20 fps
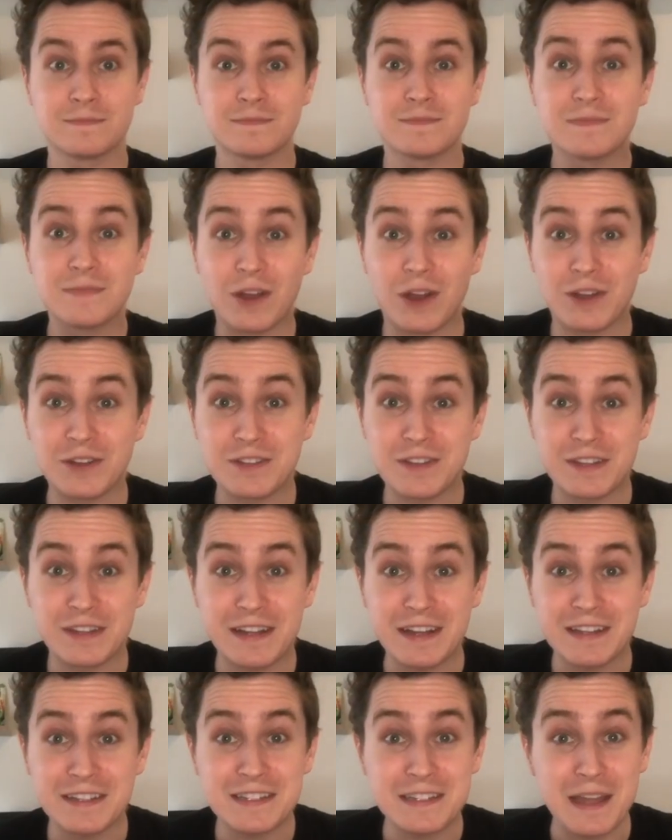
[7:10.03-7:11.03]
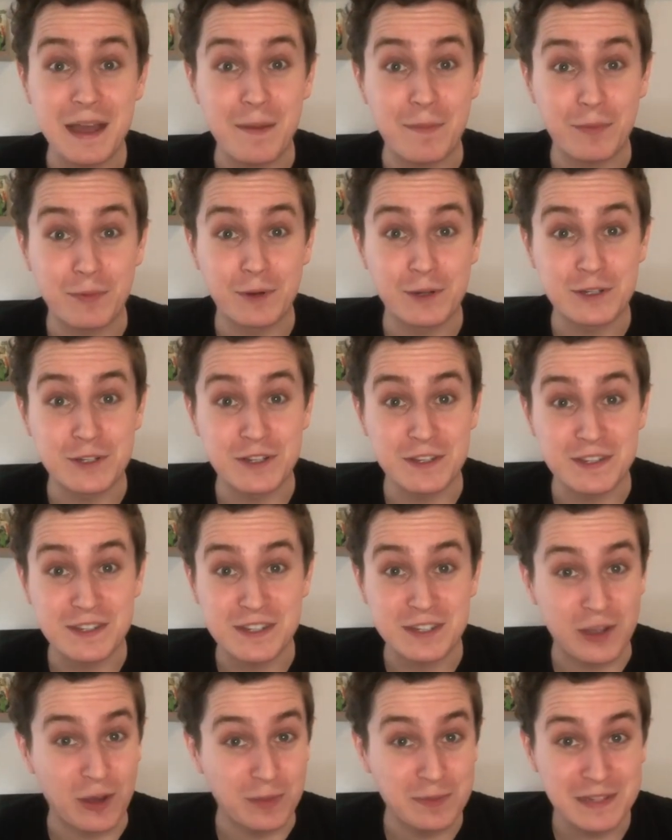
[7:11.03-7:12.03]
On to the next step, which is
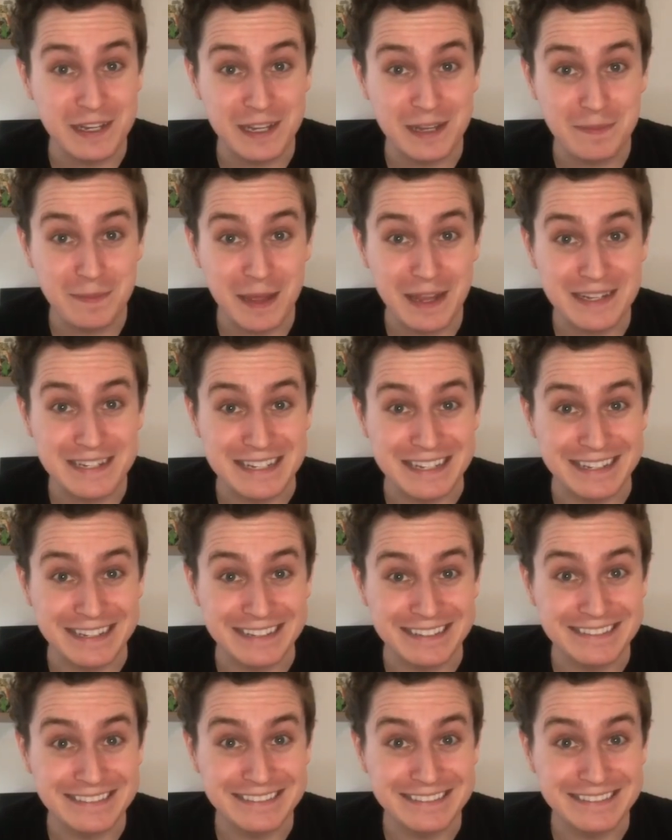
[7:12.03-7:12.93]
sculpting and painting.